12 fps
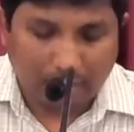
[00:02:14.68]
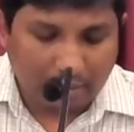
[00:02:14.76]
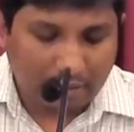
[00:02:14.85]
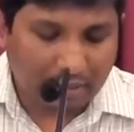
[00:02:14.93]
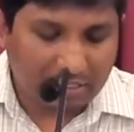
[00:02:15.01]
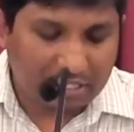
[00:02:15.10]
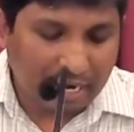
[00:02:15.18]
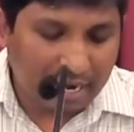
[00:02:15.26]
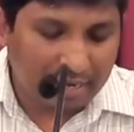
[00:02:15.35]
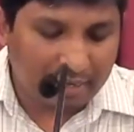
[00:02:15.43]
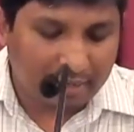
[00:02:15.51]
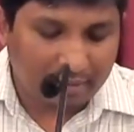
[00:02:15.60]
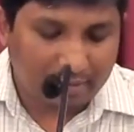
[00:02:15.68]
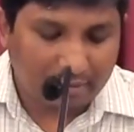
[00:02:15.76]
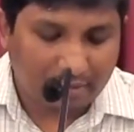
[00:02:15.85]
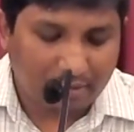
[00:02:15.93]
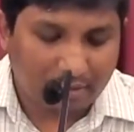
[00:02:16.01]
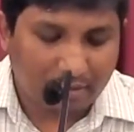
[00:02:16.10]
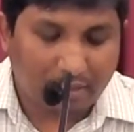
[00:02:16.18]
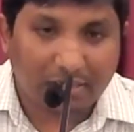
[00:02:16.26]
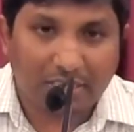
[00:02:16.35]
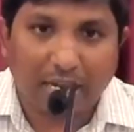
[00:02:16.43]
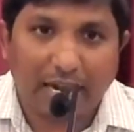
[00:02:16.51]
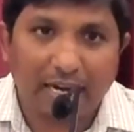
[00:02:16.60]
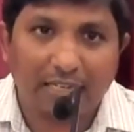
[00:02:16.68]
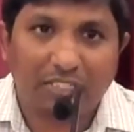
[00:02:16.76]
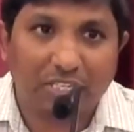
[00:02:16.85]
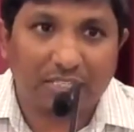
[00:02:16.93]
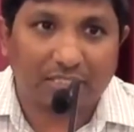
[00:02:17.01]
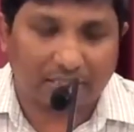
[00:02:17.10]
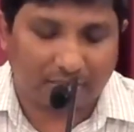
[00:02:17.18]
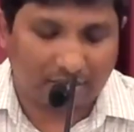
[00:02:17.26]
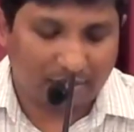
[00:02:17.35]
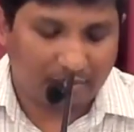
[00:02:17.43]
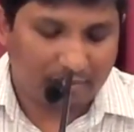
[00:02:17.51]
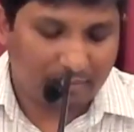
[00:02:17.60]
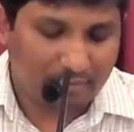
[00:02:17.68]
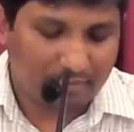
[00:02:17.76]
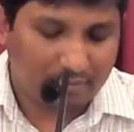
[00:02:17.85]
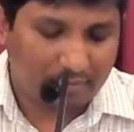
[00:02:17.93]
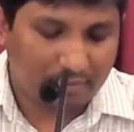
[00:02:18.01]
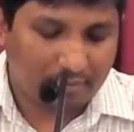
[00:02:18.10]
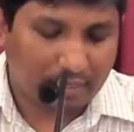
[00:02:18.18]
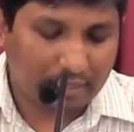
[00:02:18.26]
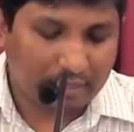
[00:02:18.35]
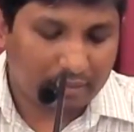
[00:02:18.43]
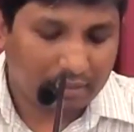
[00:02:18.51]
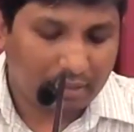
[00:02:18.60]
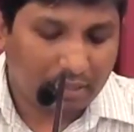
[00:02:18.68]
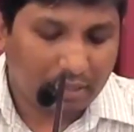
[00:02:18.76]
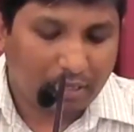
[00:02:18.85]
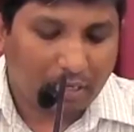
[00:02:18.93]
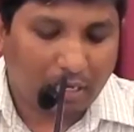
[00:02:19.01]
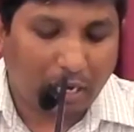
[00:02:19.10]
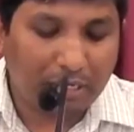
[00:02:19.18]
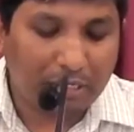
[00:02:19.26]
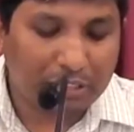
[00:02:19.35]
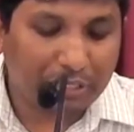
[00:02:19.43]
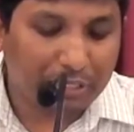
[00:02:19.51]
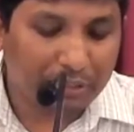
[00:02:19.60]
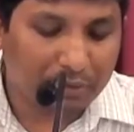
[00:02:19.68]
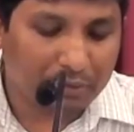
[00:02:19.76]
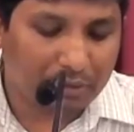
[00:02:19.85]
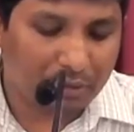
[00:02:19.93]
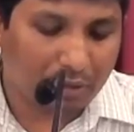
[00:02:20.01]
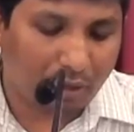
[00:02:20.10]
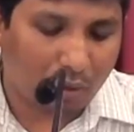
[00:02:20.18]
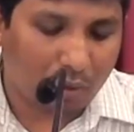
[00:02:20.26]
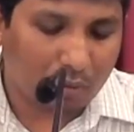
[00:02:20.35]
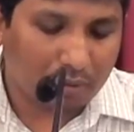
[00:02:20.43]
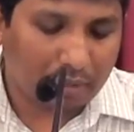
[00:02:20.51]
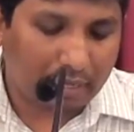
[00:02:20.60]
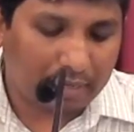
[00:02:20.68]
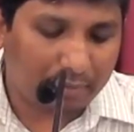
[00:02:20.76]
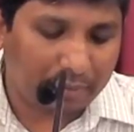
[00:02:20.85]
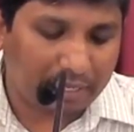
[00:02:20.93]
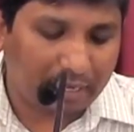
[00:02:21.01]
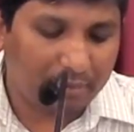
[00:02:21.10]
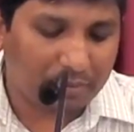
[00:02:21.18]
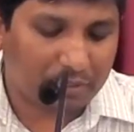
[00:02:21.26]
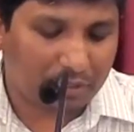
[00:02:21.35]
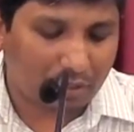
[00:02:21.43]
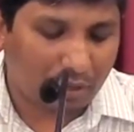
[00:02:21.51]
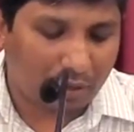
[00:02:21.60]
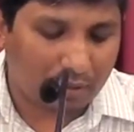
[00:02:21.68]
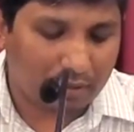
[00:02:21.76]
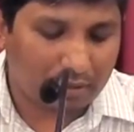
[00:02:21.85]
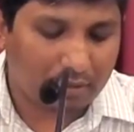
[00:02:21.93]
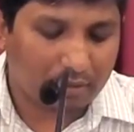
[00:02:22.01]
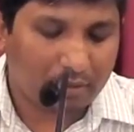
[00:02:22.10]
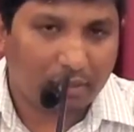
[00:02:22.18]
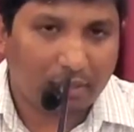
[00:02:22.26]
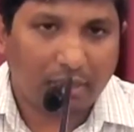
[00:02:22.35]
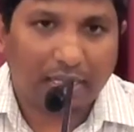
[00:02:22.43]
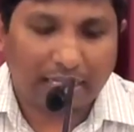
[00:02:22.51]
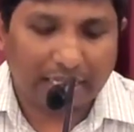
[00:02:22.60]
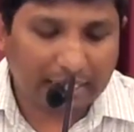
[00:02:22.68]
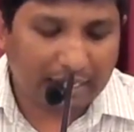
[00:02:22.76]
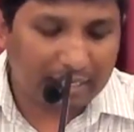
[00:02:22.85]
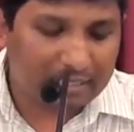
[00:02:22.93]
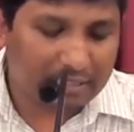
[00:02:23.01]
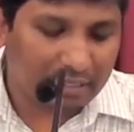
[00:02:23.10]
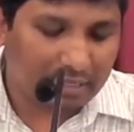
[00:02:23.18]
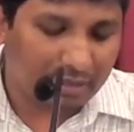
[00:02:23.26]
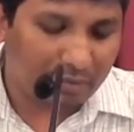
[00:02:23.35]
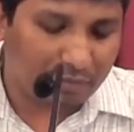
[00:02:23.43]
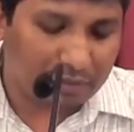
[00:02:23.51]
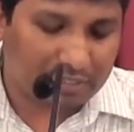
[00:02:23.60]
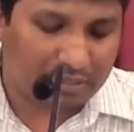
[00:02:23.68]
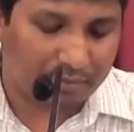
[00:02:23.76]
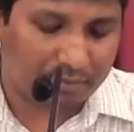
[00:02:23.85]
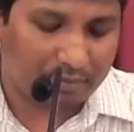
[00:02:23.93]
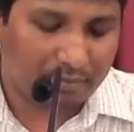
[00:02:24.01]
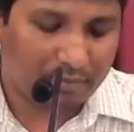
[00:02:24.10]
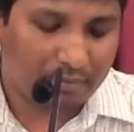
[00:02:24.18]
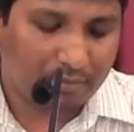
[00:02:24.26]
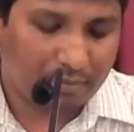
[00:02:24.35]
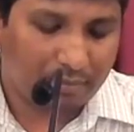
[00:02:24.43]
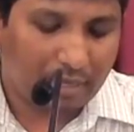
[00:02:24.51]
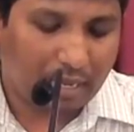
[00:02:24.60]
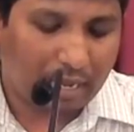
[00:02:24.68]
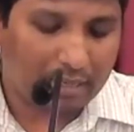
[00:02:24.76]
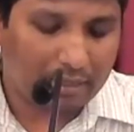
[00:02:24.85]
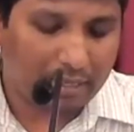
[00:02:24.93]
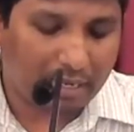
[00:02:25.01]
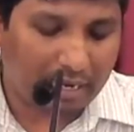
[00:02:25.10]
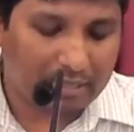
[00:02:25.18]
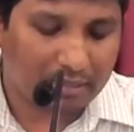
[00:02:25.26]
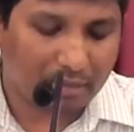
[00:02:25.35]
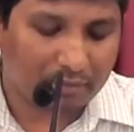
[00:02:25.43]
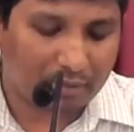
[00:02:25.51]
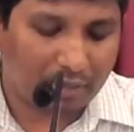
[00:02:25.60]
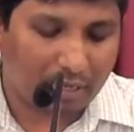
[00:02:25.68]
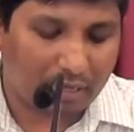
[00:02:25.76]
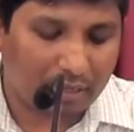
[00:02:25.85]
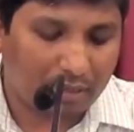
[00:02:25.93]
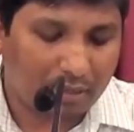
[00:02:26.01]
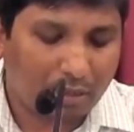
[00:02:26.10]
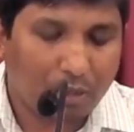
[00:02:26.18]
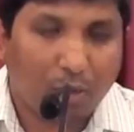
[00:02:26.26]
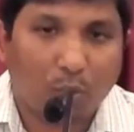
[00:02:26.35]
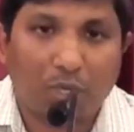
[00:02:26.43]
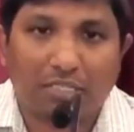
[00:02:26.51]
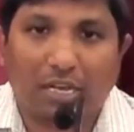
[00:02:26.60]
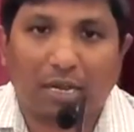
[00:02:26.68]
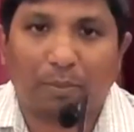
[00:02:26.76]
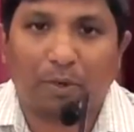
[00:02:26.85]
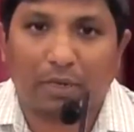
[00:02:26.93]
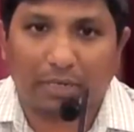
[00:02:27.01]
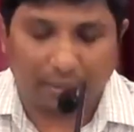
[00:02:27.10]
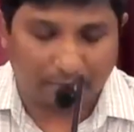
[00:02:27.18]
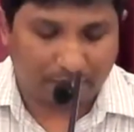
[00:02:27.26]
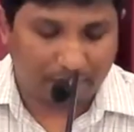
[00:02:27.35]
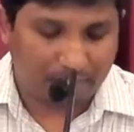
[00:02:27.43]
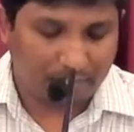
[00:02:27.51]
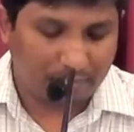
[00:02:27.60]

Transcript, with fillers: The child, the child Jesus, right, continued to grow and became strong, increasing in wisdom, and the grace of God was upon him.